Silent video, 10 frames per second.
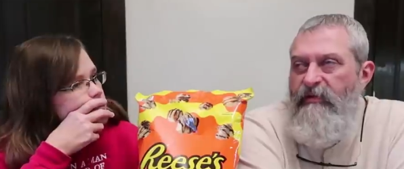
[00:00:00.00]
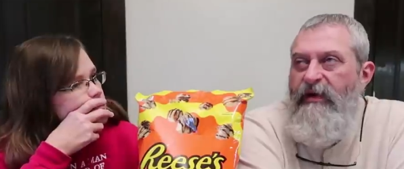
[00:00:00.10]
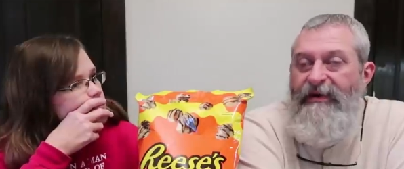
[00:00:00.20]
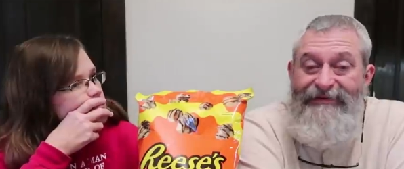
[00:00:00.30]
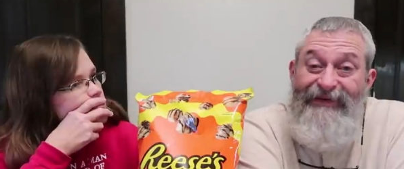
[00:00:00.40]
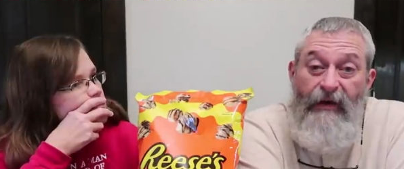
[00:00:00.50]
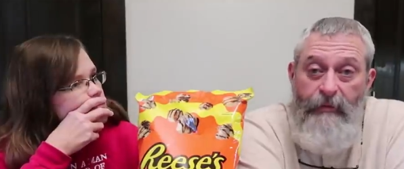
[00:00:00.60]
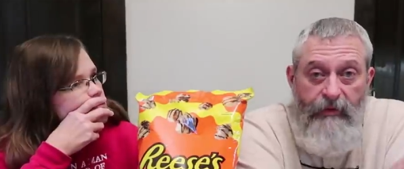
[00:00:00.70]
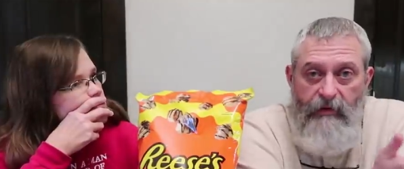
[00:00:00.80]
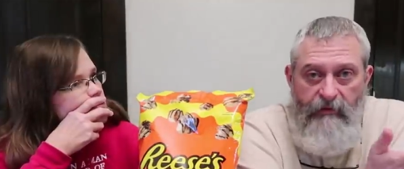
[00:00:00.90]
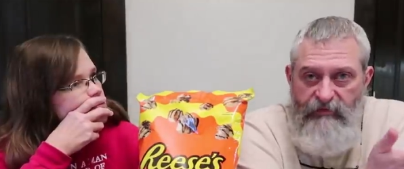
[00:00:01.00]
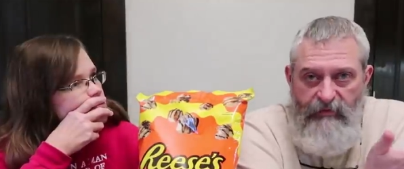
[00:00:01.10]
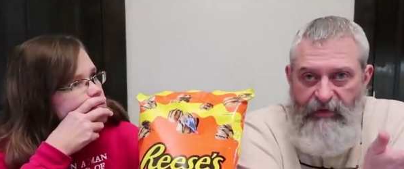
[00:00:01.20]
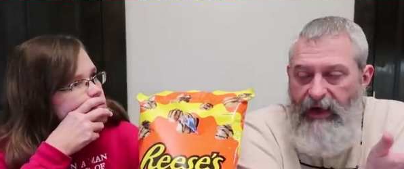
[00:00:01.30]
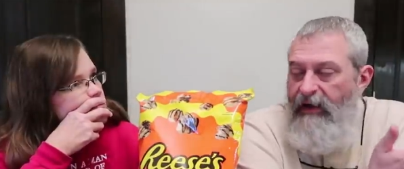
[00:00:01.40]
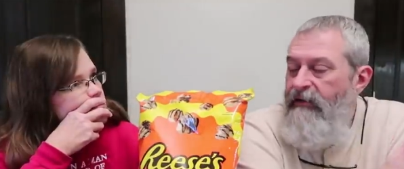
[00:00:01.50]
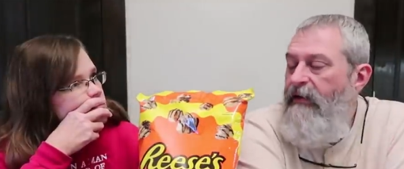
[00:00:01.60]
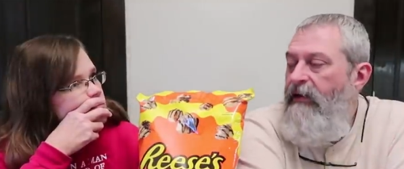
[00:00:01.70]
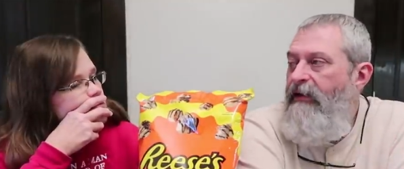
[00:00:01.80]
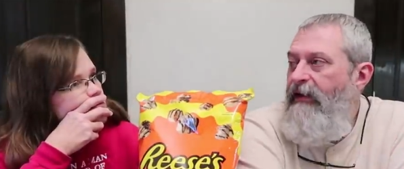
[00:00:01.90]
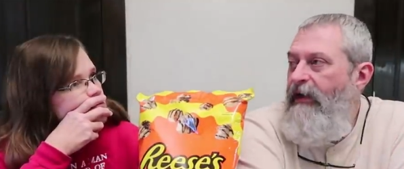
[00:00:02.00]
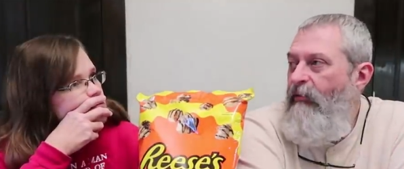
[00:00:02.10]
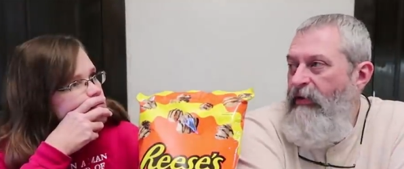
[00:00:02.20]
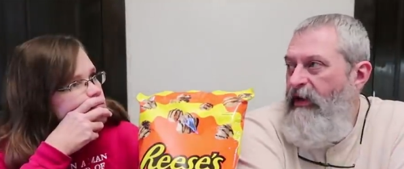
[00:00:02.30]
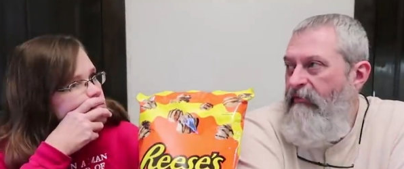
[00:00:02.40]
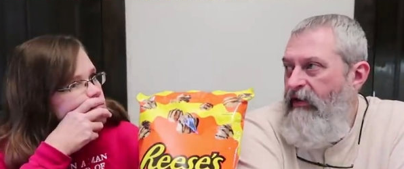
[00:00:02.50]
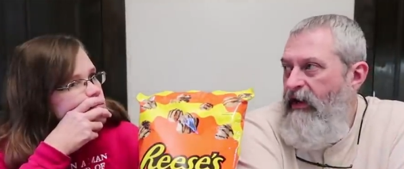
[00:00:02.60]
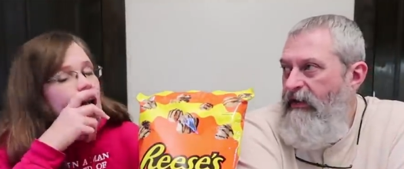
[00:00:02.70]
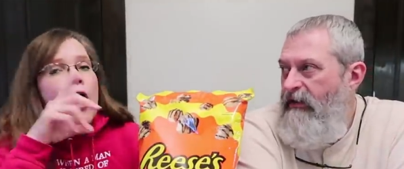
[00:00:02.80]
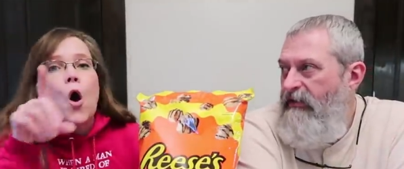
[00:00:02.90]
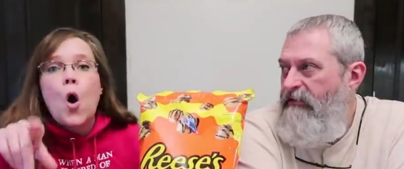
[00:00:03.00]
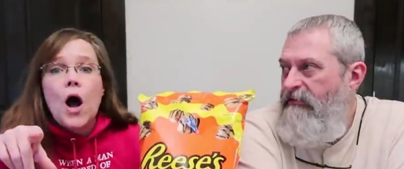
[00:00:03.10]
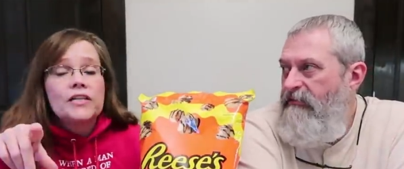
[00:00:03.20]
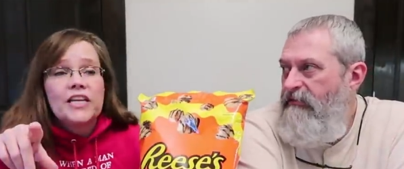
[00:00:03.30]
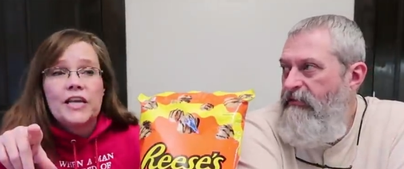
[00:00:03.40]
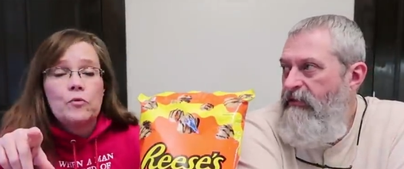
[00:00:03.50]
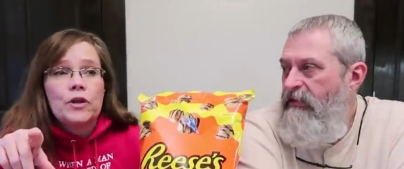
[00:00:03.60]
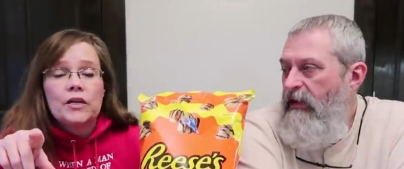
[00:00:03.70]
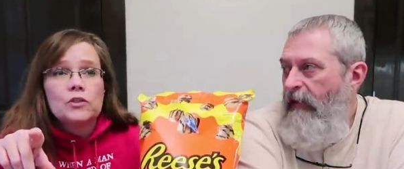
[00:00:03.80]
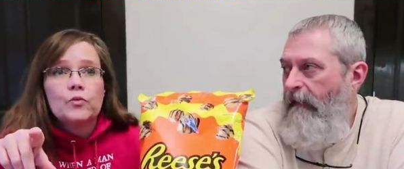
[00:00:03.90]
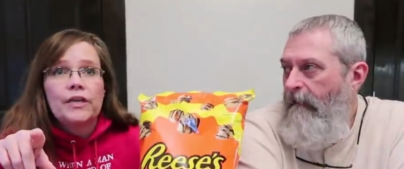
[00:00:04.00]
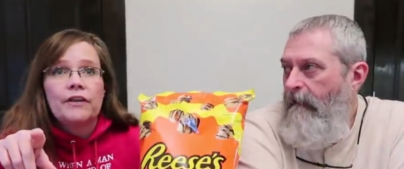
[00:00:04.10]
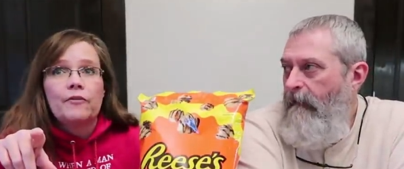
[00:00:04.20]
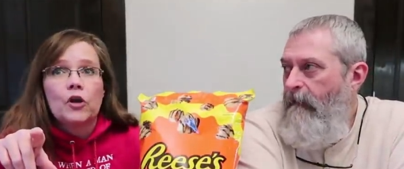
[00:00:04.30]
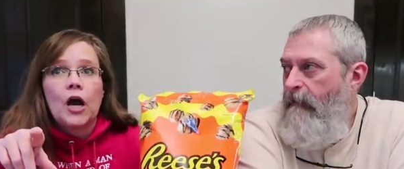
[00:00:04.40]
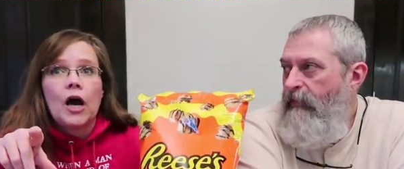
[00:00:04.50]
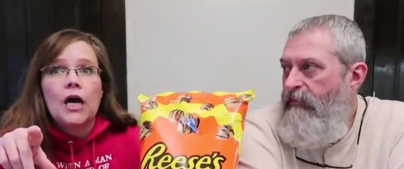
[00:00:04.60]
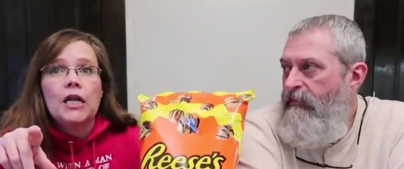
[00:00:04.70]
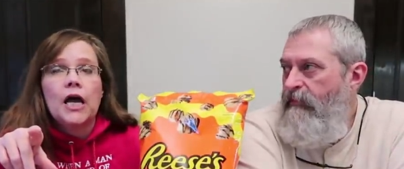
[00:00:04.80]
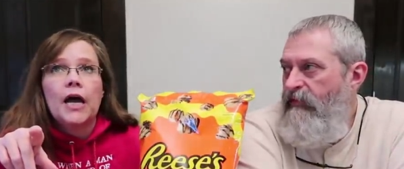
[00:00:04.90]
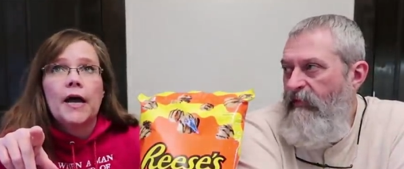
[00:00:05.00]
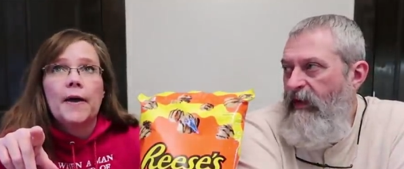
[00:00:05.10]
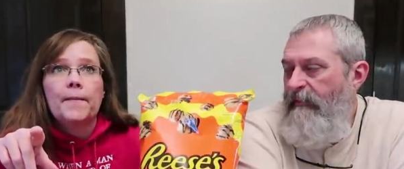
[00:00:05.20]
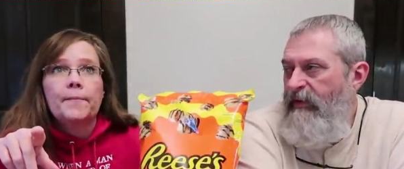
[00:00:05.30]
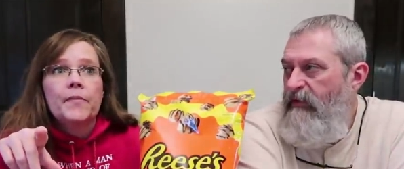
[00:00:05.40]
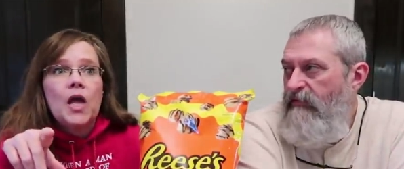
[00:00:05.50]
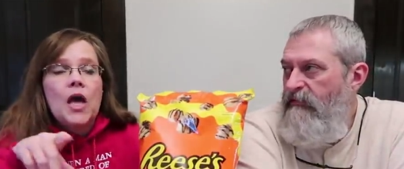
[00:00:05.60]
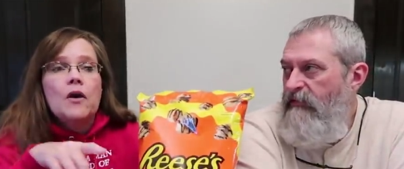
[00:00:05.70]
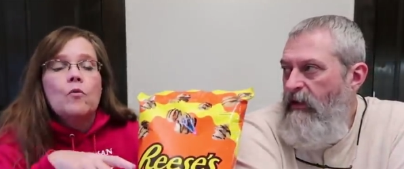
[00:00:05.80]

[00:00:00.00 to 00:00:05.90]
Speaker 1: some kind of dip of some kind. We never got it.
Speaker 2: I tell you what else we never got. Some
Speaker 1: kind of pickles.